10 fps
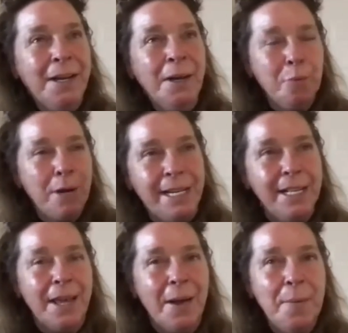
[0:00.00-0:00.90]

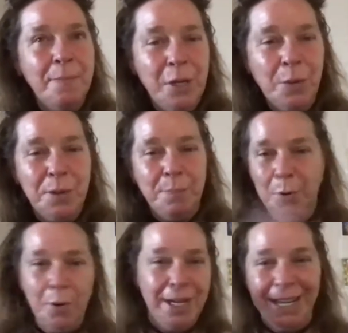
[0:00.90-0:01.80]
breaking them, you know, with the
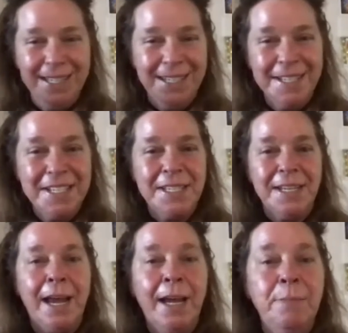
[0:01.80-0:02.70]
boy antics.
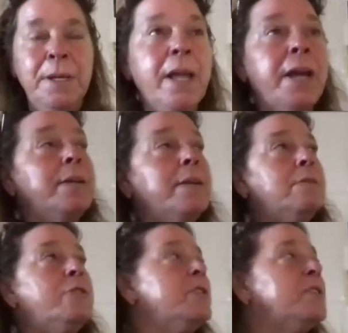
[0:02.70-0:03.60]
And I'd be like
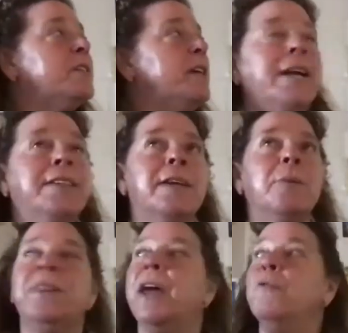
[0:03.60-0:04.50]
just connecting
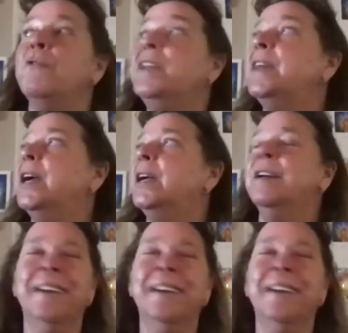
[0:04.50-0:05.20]
with everything,